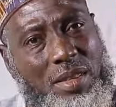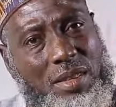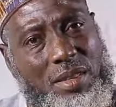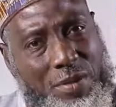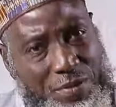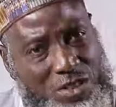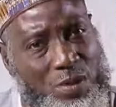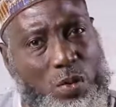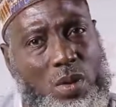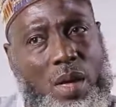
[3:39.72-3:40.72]
the
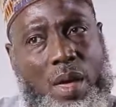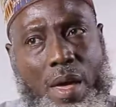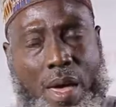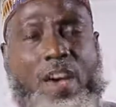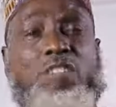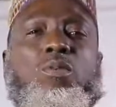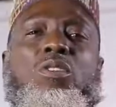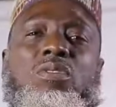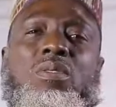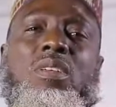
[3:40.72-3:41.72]
visible
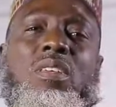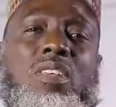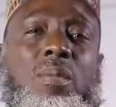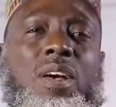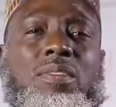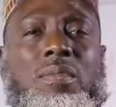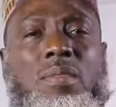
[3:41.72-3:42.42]
export is the same as